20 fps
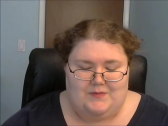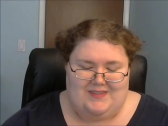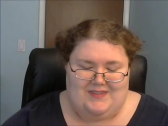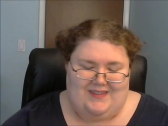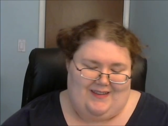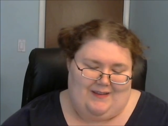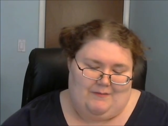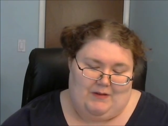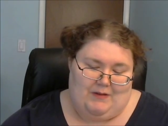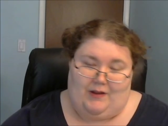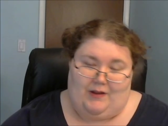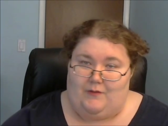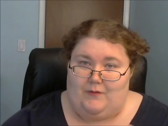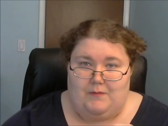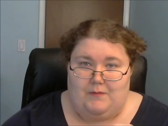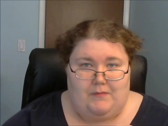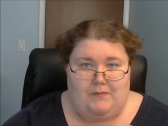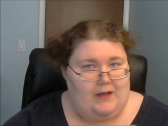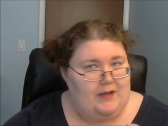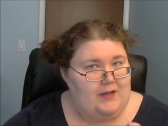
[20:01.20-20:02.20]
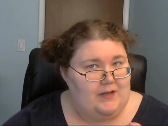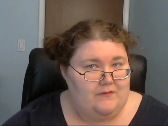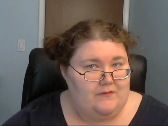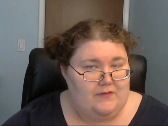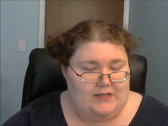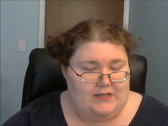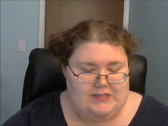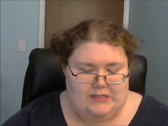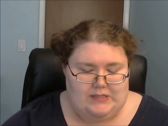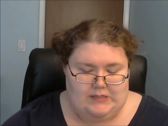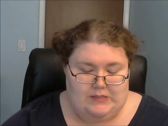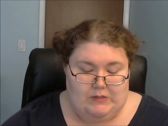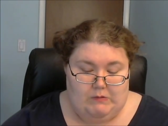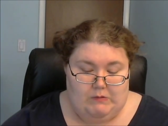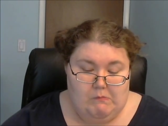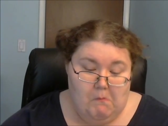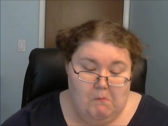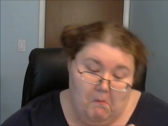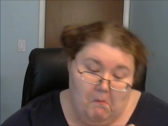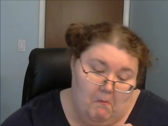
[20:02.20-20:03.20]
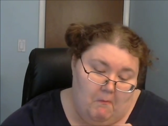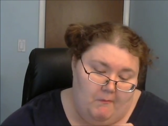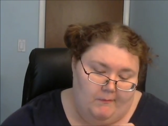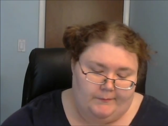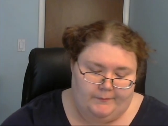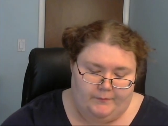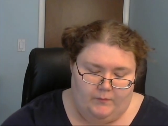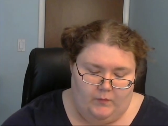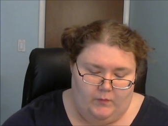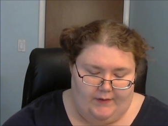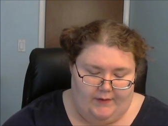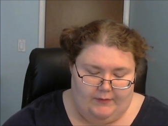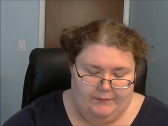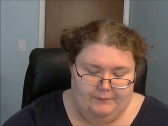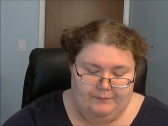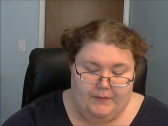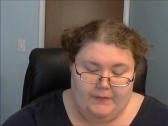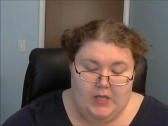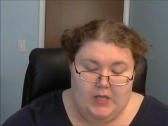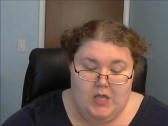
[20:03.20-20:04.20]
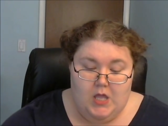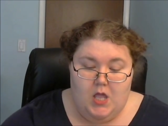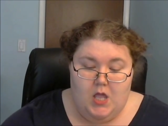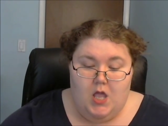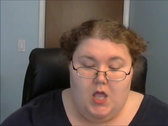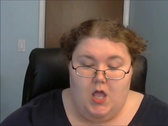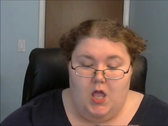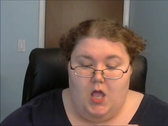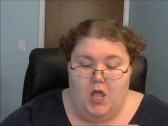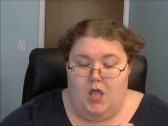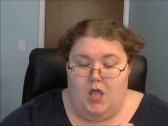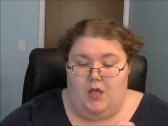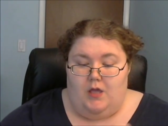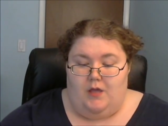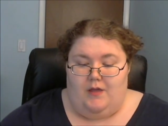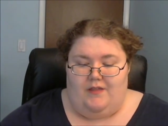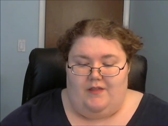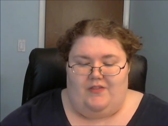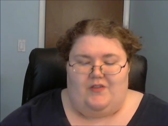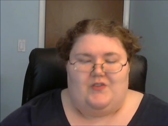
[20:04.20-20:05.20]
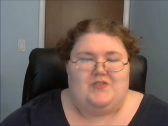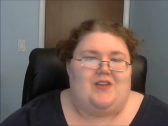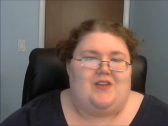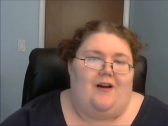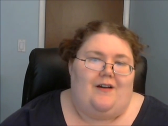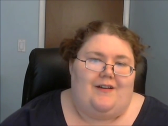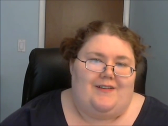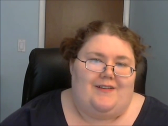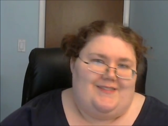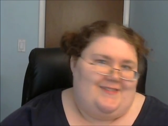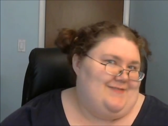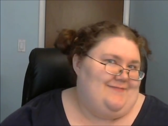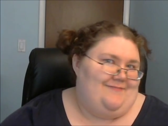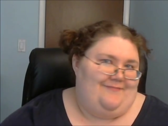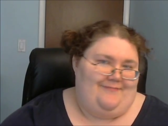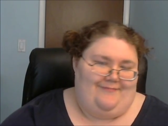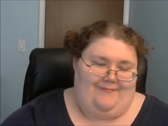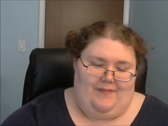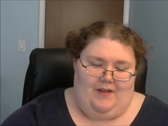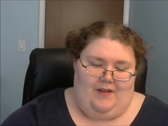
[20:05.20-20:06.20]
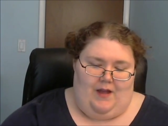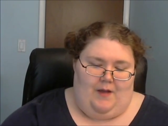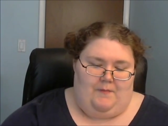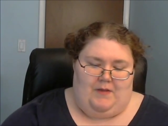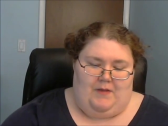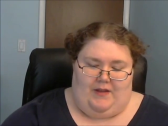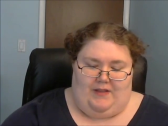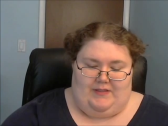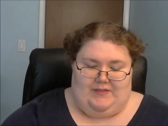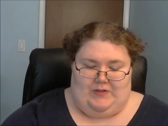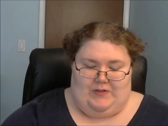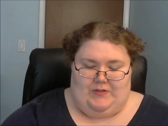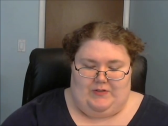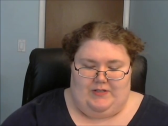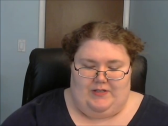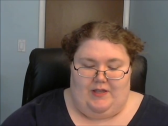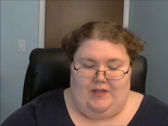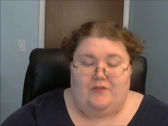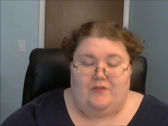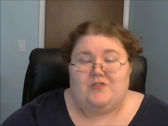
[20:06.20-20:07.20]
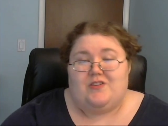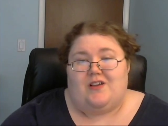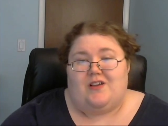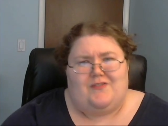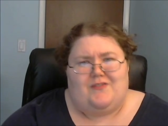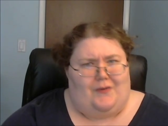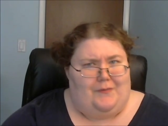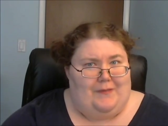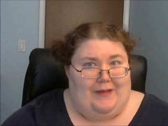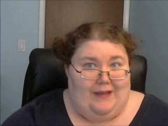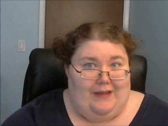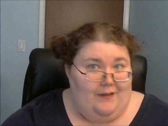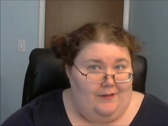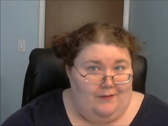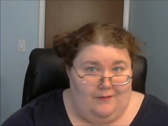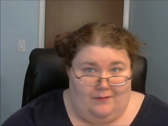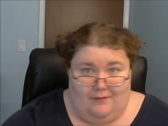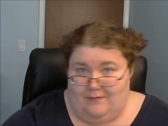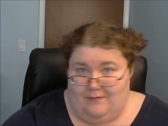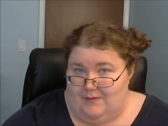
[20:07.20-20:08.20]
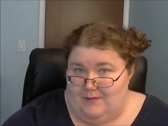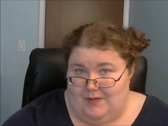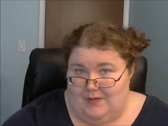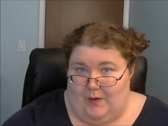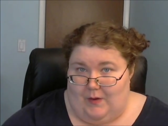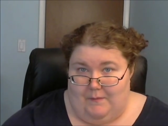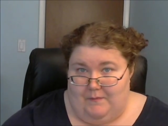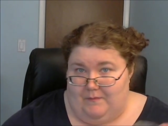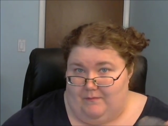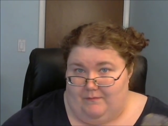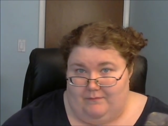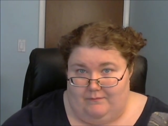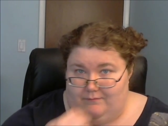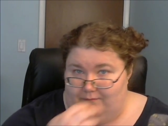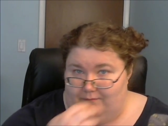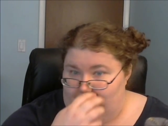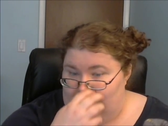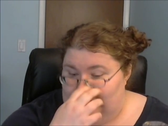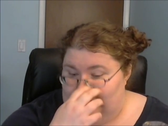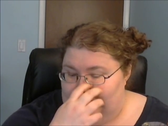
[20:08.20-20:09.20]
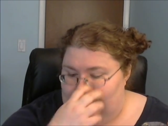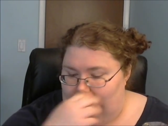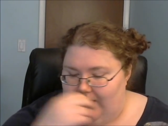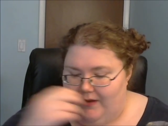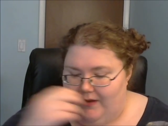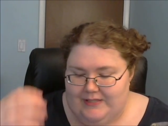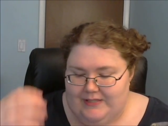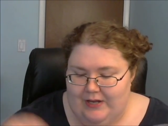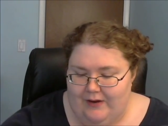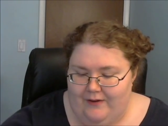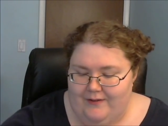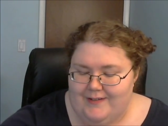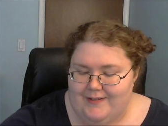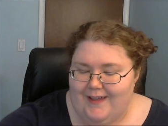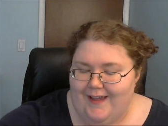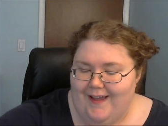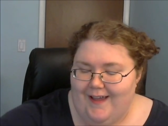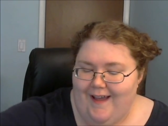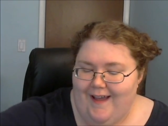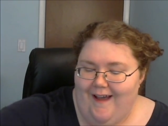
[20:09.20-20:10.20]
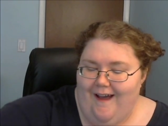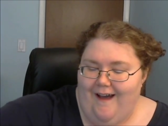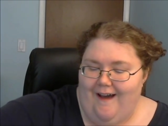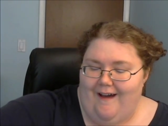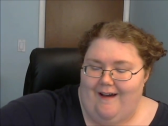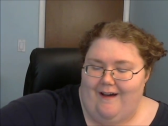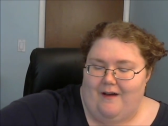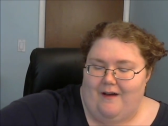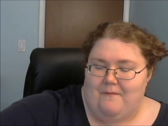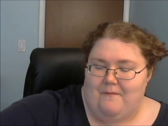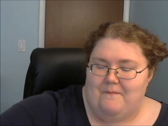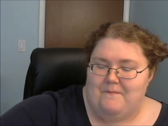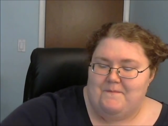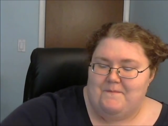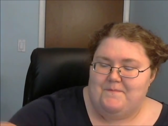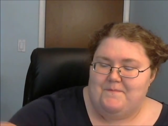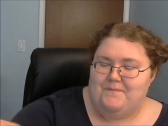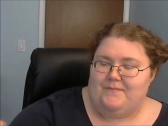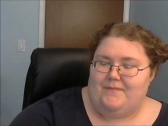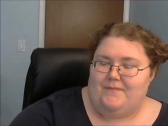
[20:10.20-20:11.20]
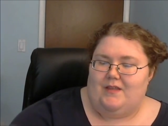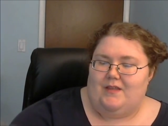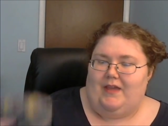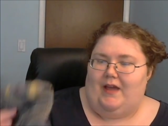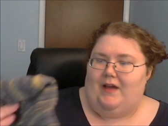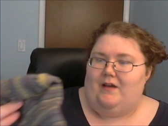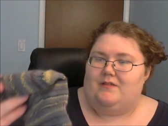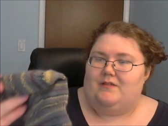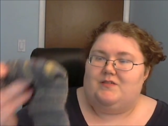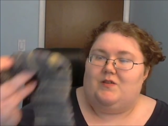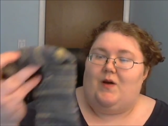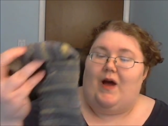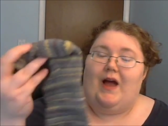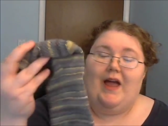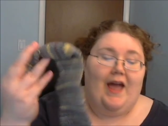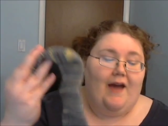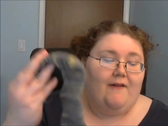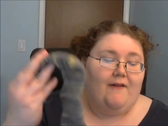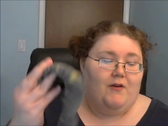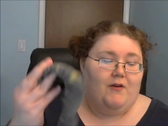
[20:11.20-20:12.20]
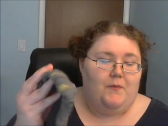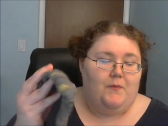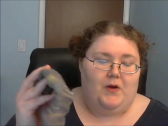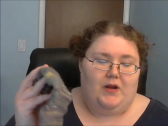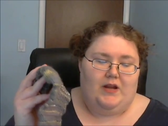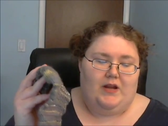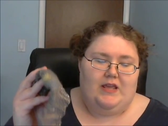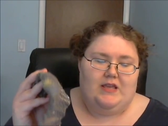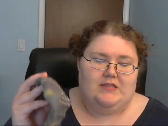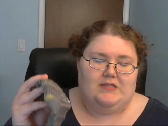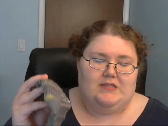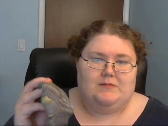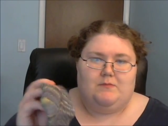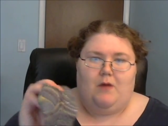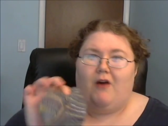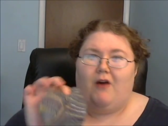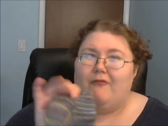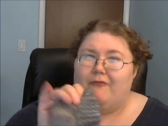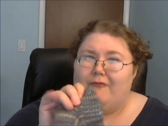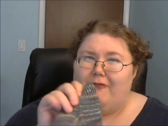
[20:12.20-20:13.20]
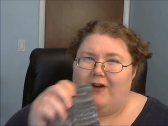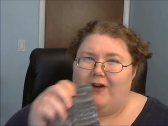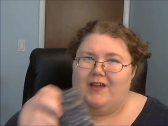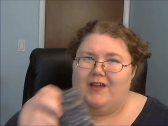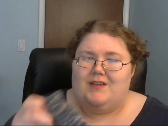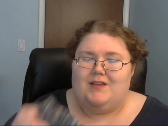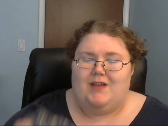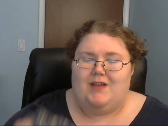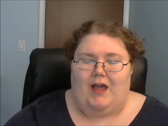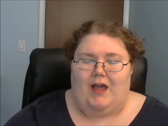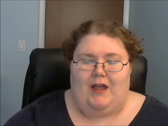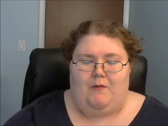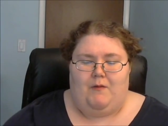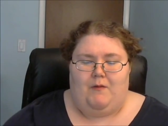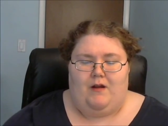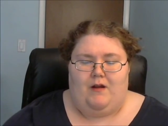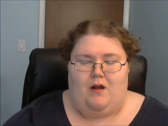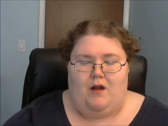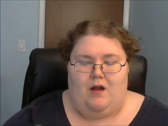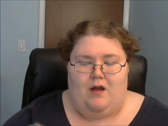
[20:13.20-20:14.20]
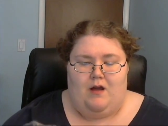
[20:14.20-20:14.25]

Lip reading: like, I'm not gonna go back and fix it though. whatever. They're socks. I'm not concerned. They're socks for me, so I'm really not concerned. Yeah, so I have a pretty small foot. I wear,